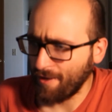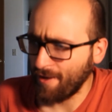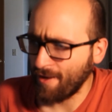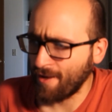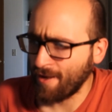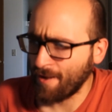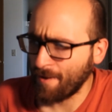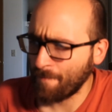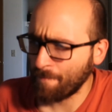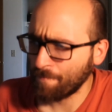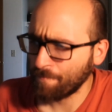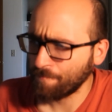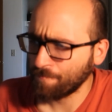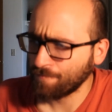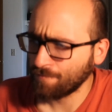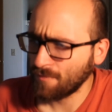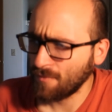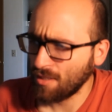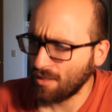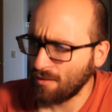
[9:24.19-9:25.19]
Um,
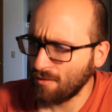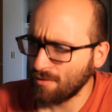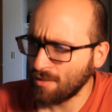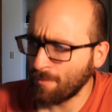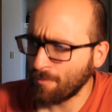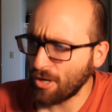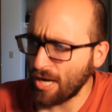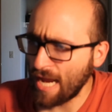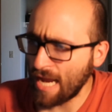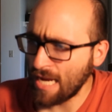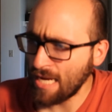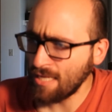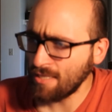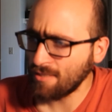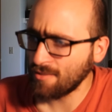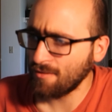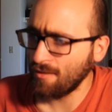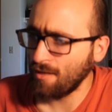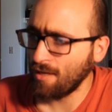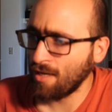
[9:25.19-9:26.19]
number
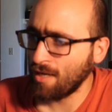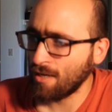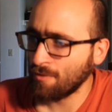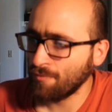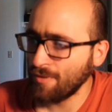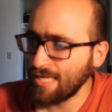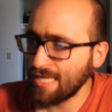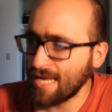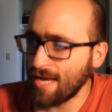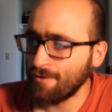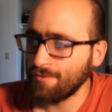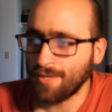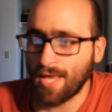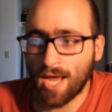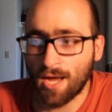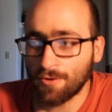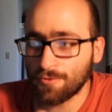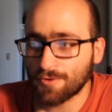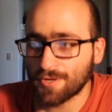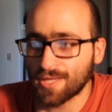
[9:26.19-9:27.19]
eight, uh, reading out
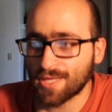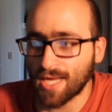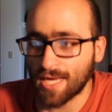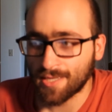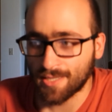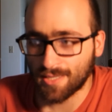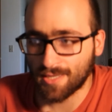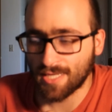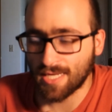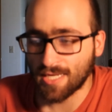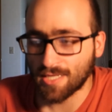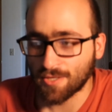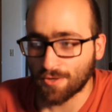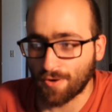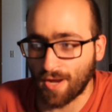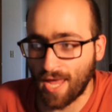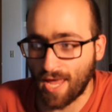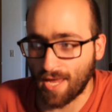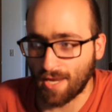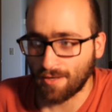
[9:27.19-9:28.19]
loud or silently in
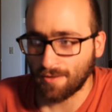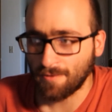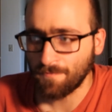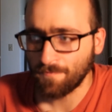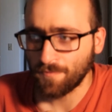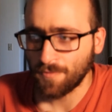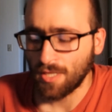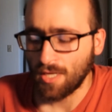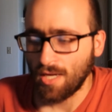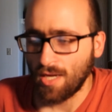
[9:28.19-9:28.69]
your head.